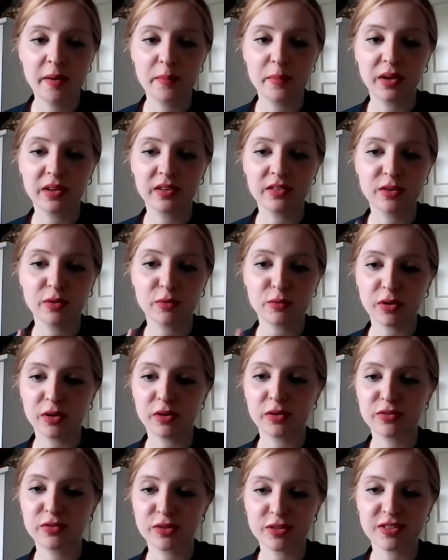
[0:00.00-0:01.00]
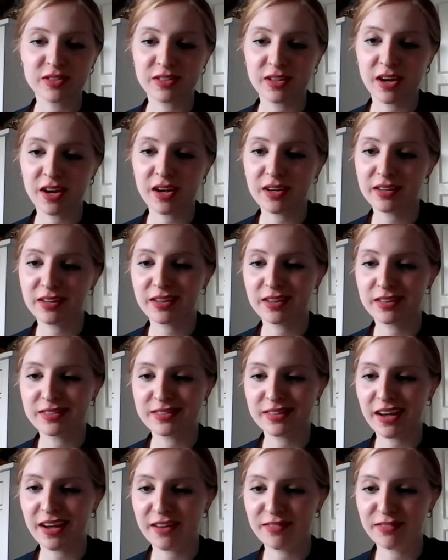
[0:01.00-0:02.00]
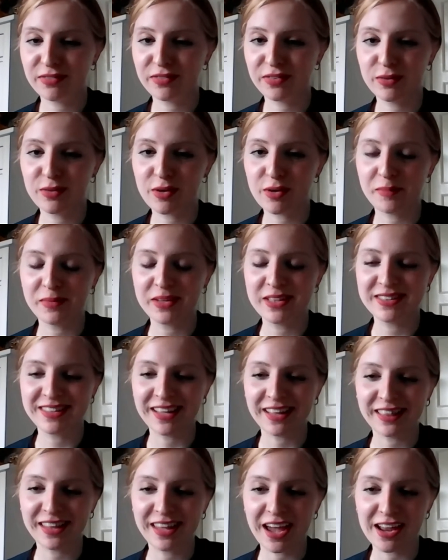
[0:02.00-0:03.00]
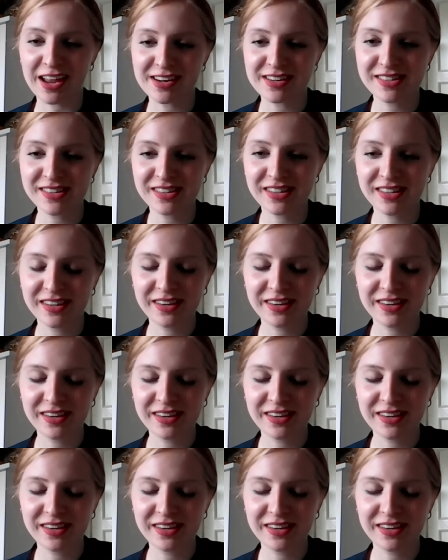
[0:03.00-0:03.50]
but don't run off just yet because I have a few comments at the end.